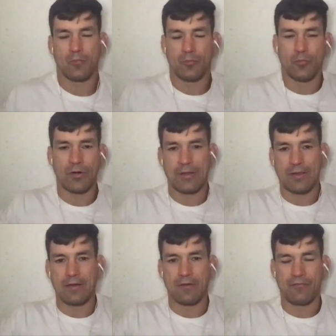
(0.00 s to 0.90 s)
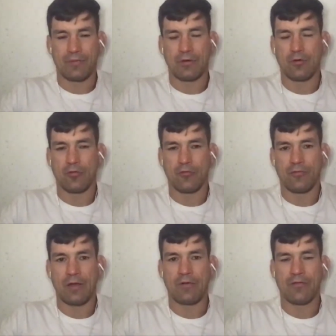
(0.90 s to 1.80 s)
pretty tough, you know,
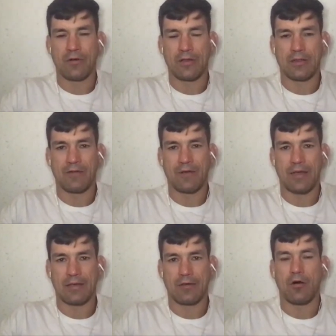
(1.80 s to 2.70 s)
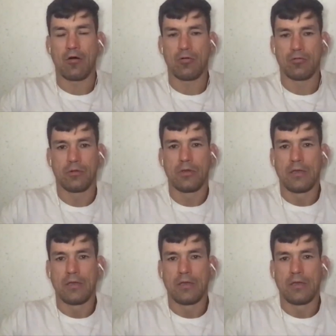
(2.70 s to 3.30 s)
very, very tough, like all